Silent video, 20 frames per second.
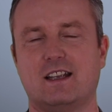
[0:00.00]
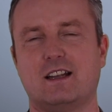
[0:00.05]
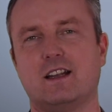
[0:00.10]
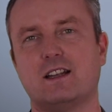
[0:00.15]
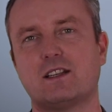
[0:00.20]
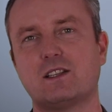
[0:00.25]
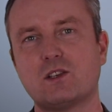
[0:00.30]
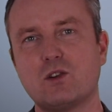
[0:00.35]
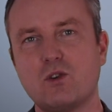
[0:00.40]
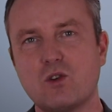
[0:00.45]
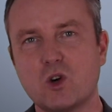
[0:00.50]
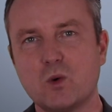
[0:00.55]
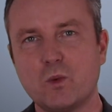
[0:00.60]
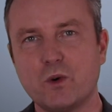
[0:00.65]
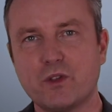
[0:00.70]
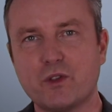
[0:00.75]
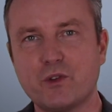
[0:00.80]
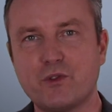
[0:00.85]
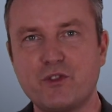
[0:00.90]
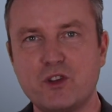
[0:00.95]
Let's talk
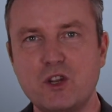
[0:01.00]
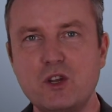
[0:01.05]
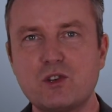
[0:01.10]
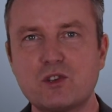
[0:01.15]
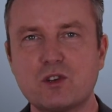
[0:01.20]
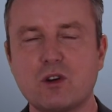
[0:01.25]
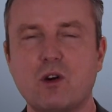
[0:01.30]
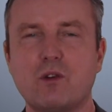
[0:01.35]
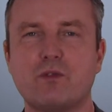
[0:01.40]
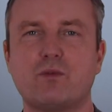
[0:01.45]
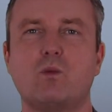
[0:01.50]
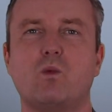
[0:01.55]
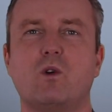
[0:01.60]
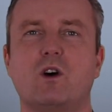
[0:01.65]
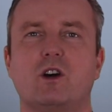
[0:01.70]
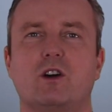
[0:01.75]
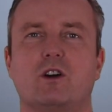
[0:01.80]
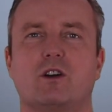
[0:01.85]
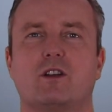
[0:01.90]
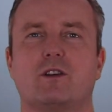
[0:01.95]
about the future of
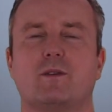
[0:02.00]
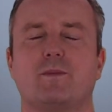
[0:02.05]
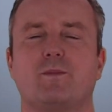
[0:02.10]
work.